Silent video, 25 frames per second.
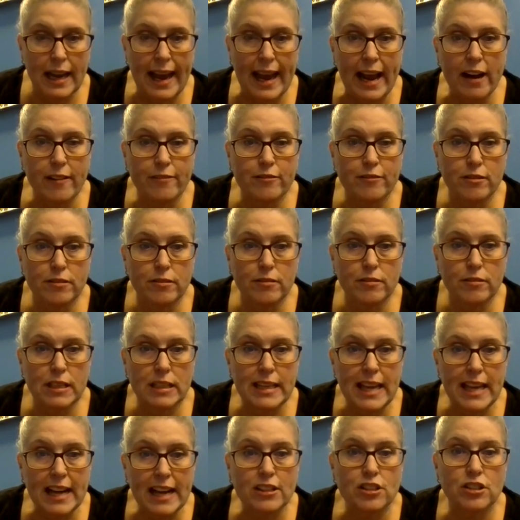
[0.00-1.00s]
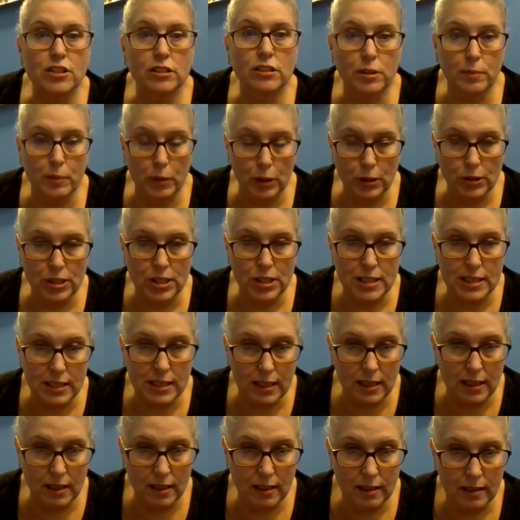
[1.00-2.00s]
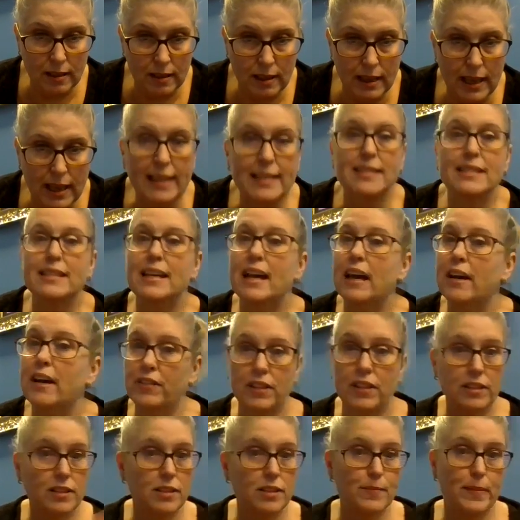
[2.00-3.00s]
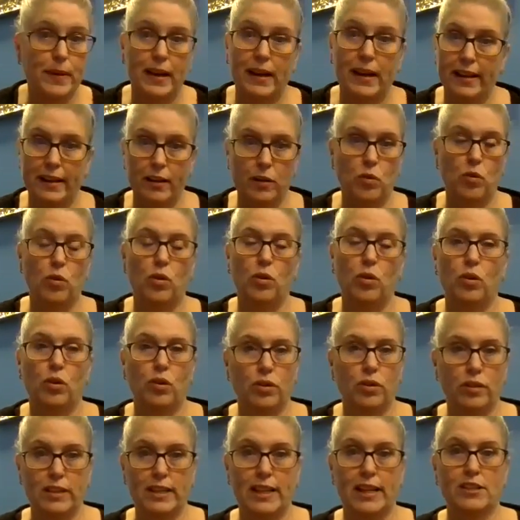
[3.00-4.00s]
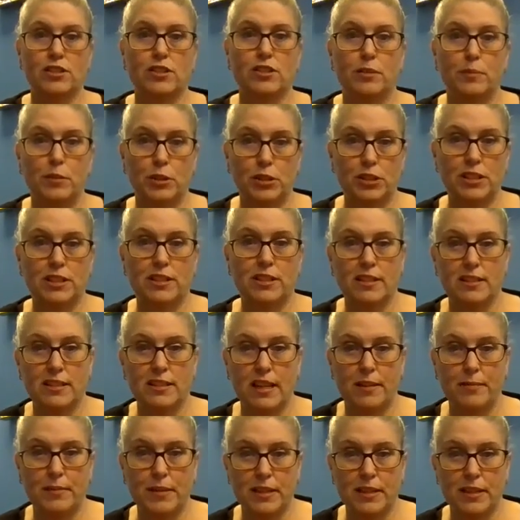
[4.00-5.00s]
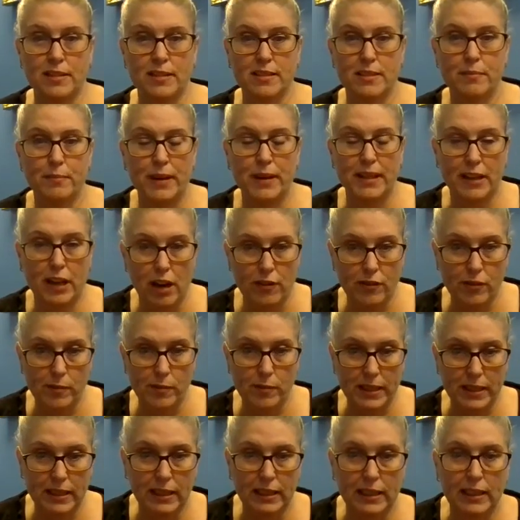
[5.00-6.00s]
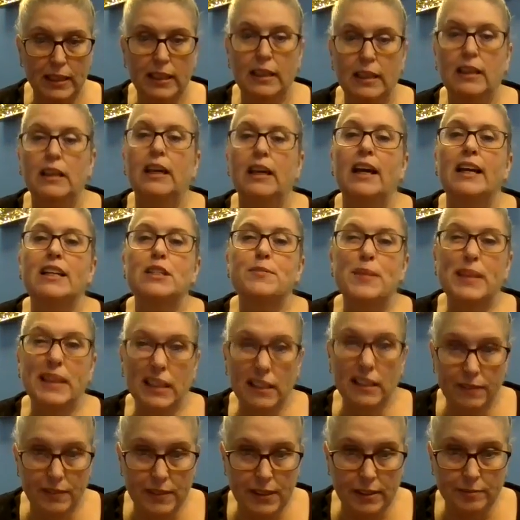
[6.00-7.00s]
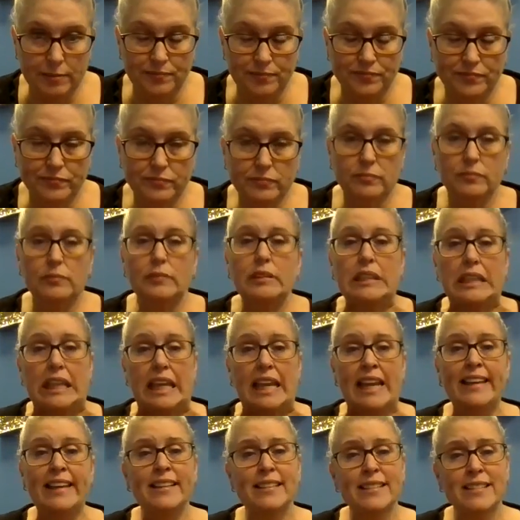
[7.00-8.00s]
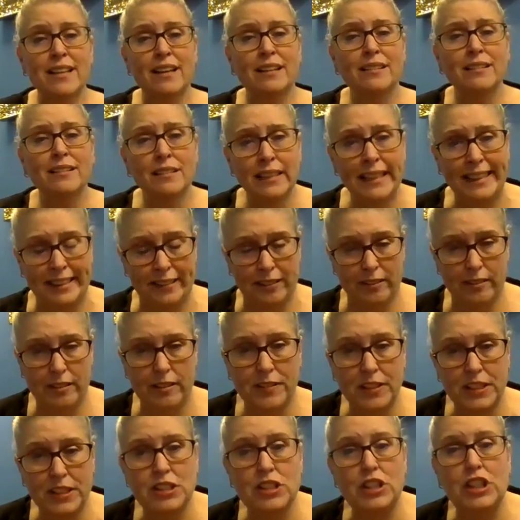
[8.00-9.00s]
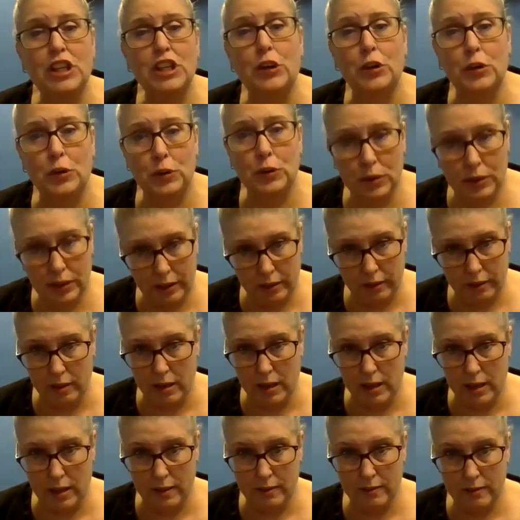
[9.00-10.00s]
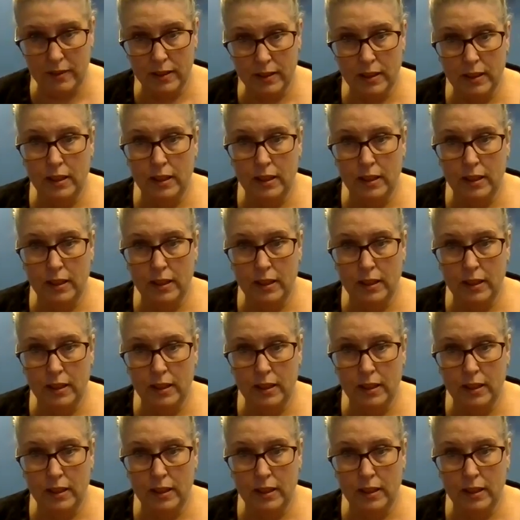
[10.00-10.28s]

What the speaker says: after the national emergency, as evidenced by all the national emergency statements by the government, has been lifted. And it's not the later of, it's the earlier of.